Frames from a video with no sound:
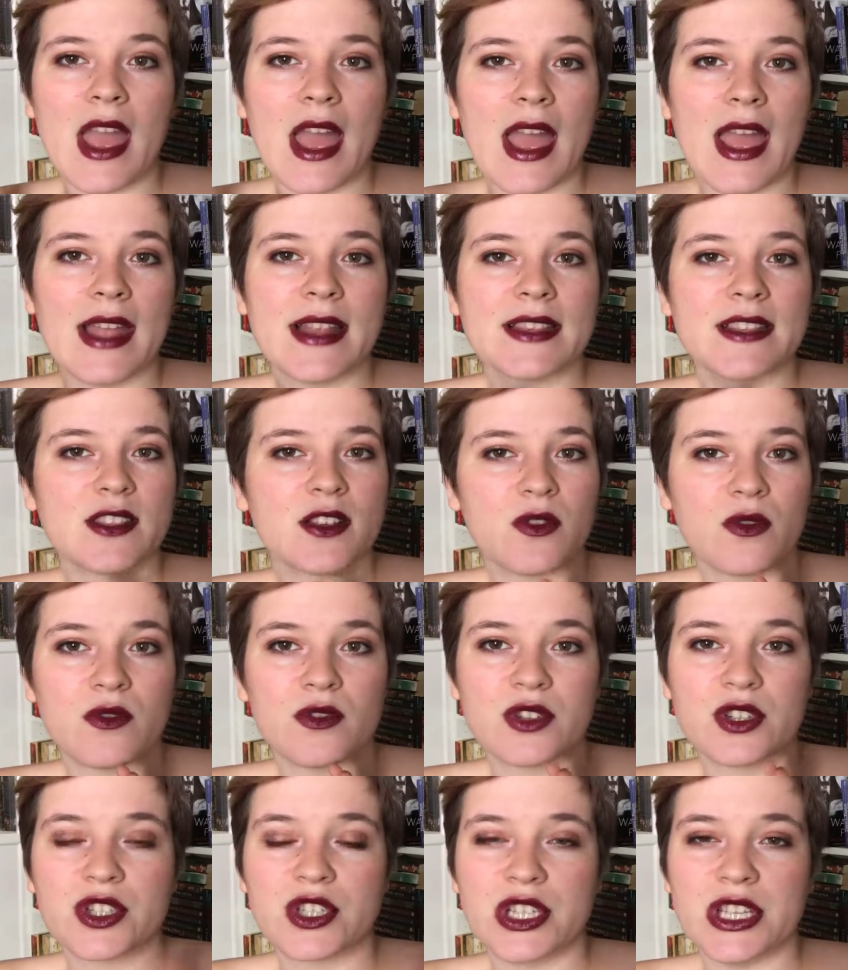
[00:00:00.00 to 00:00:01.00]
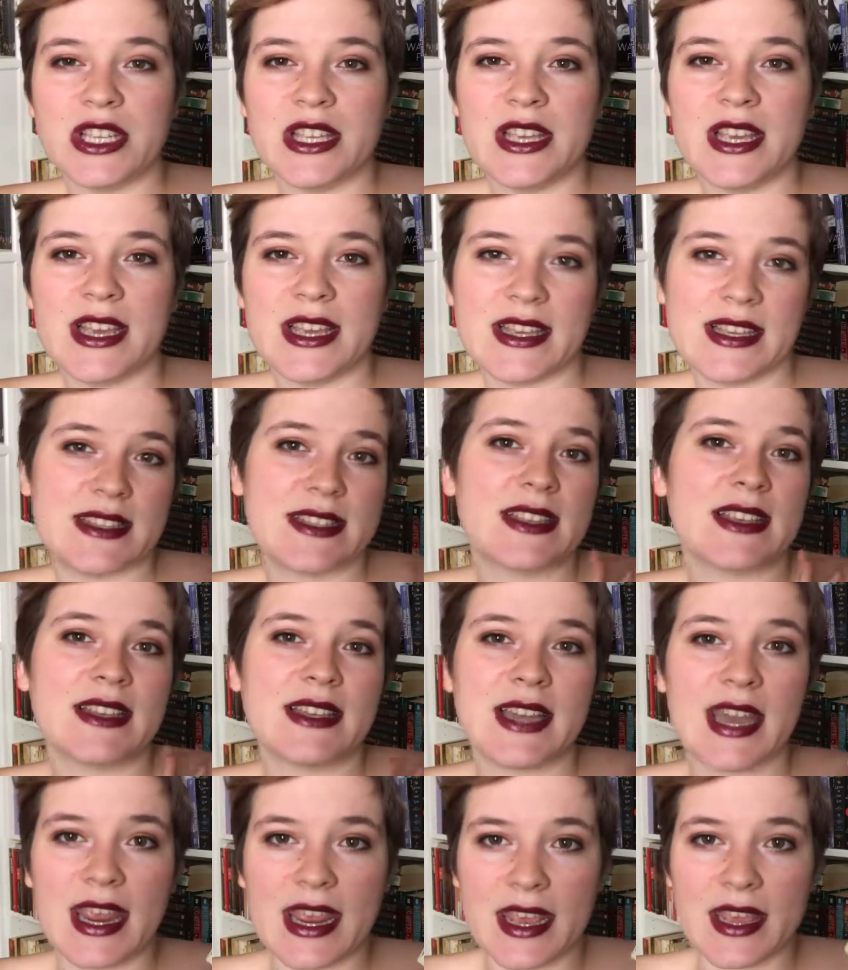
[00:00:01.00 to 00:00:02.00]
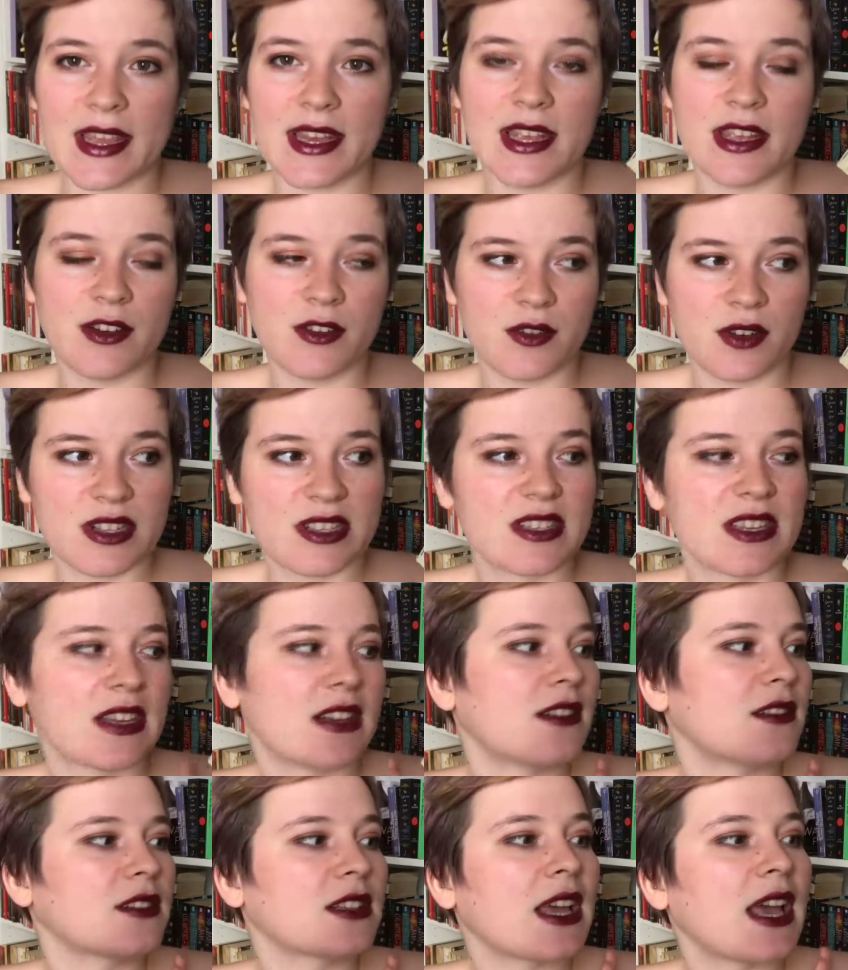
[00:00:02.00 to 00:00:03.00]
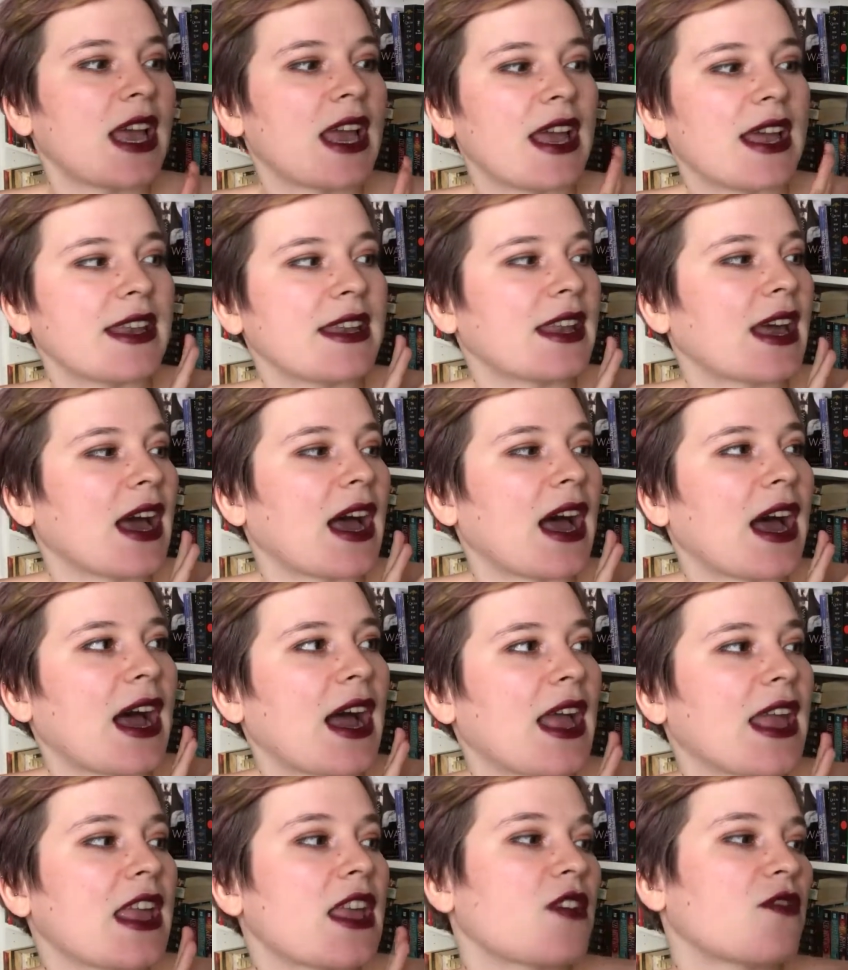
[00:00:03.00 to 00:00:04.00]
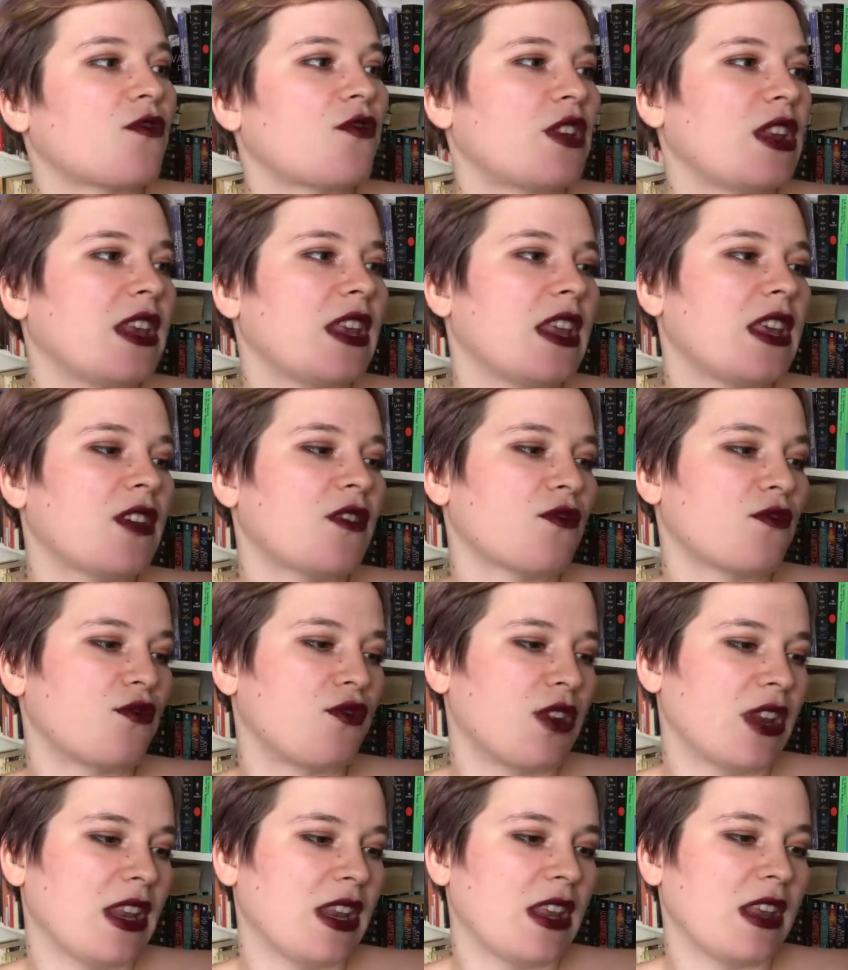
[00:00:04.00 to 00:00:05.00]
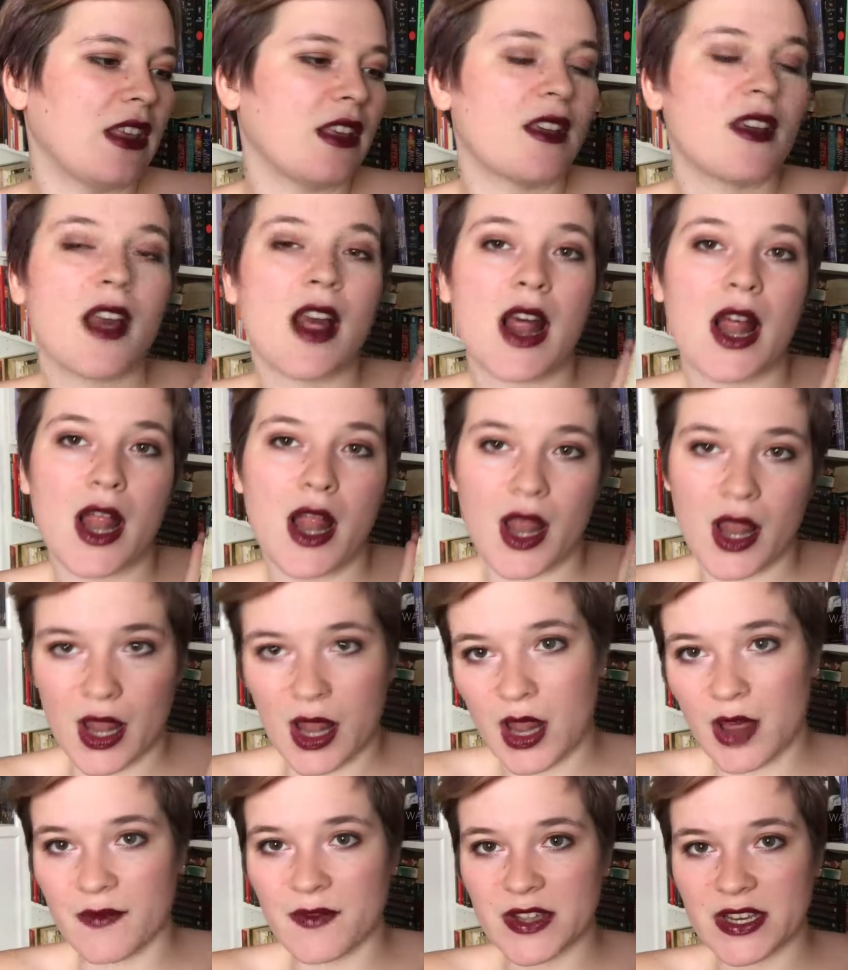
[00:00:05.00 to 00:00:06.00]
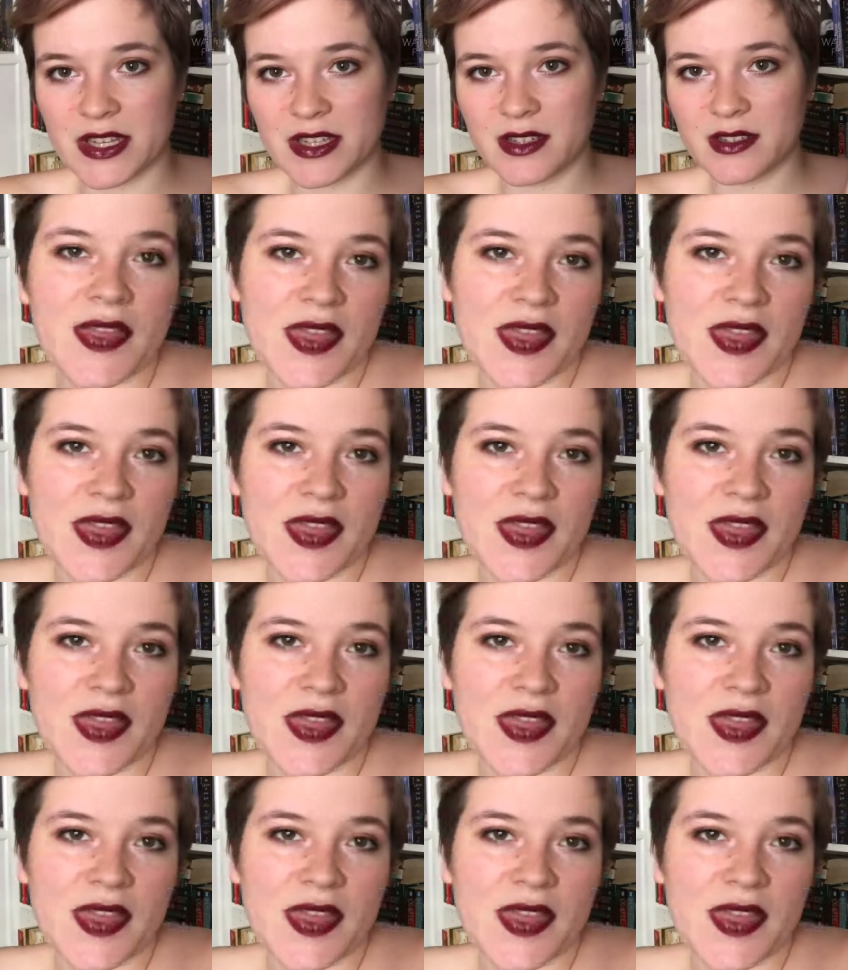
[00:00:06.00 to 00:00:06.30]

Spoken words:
and so she is taken into this guild, and I really love it.